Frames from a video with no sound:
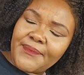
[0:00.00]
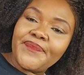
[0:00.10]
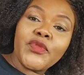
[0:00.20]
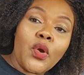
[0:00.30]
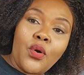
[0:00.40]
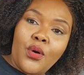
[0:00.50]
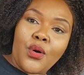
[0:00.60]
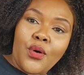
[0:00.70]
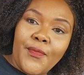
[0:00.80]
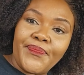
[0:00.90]
Or
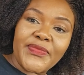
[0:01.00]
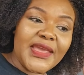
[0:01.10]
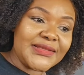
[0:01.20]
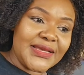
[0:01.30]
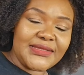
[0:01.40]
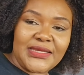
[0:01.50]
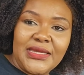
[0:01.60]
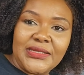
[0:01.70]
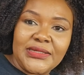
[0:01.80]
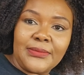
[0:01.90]
as I said,
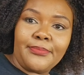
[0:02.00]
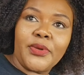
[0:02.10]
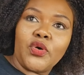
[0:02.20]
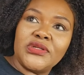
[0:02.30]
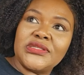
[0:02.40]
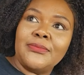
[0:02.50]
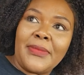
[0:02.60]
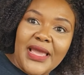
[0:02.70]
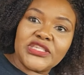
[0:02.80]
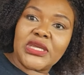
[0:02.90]
because manje
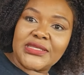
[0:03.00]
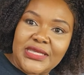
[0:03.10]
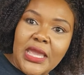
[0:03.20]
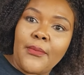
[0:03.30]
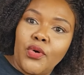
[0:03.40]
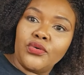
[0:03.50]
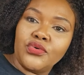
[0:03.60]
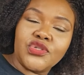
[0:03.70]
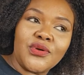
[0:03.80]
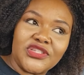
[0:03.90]
thing about it was
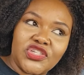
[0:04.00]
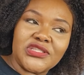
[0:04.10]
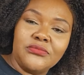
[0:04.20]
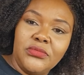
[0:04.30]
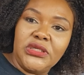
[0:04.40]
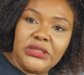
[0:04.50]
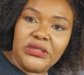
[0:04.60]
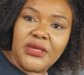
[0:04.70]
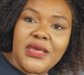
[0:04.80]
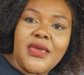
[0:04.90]
just me
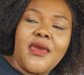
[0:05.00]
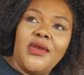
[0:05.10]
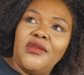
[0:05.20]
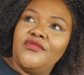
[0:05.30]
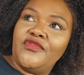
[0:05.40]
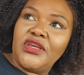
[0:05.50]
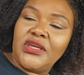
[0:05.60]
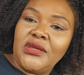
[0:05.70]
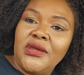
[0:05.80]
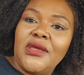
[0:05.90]
envying
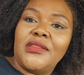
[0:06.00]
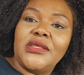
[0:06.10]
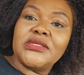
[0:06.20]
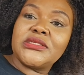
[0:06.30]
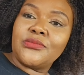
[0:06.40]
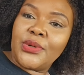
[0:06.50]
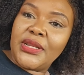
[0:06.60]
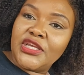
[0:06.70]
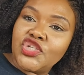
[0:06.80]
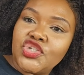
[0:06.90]
this
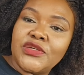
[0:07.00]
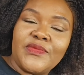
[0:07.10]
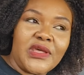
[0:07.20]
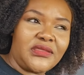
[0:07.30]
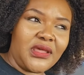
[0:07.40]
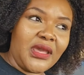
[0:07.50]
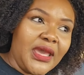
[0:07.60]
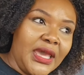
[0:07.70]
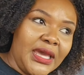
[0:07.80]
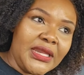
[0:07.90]
relationship that they
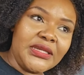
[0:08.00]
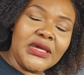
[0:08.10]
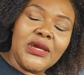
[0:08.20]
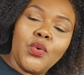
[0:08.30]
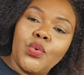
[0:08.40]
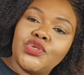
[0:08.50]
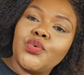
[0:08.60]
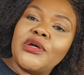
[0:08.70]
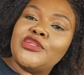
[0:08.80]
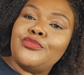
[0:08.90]
had which was
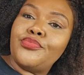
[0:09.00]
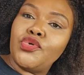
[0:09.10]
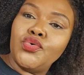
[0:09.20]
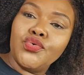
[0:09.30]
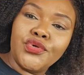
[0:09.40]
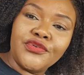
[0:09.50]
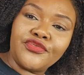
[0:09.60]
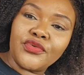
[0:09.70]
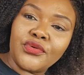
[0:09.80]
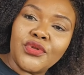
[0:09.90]
beautiful
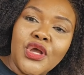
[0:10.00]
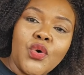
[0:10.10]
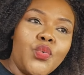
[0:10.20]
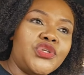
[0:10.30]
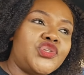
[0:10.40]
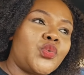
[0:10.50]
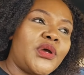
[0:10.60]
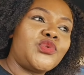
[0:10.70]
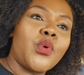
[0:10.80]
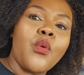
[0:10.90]
which is what we
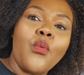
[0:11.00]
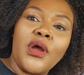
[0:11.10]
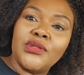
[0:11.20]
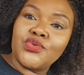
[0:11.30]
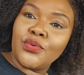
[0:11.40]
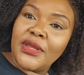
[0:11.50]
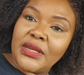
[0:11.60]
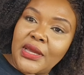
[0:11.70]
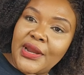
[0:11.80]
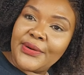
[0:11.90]
want to
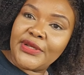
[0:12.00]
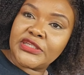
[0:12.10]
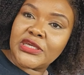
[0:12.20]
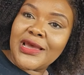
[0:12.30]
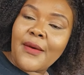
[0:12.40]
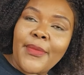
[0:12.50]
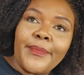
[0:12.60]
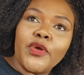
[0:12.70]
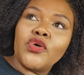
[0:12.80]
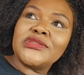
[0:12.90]
encourage. But because
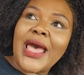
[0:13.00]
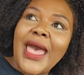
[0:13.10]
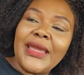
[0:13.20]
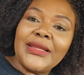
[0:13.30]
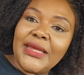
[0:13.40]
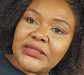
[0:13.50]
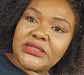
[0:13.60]
I liked it,